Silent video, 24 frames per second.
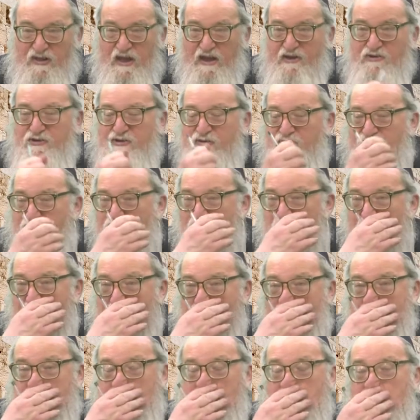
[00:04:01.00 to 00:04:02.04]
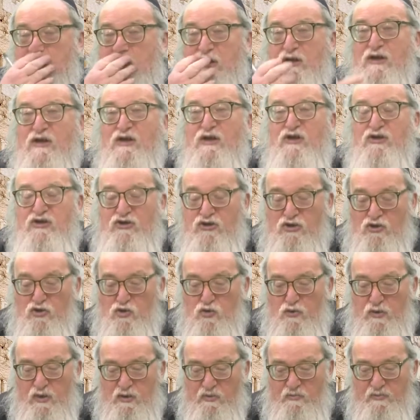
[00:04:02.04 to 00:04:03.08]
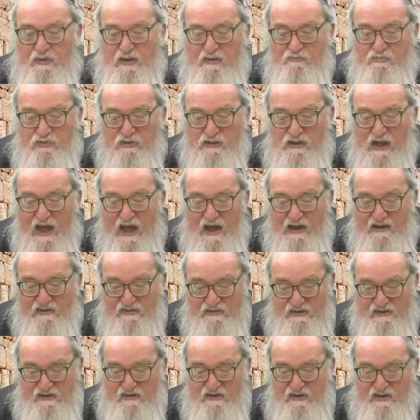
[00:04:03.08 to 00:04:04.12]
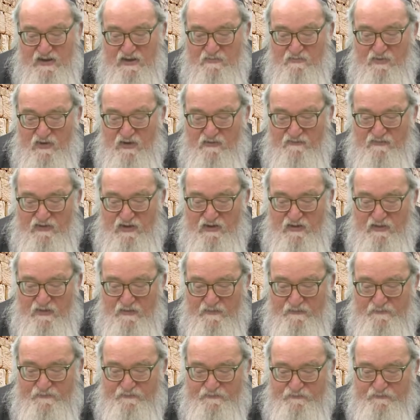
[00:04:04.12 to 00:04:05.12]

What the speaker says: a later nevuas, you will be blinded in Bavel.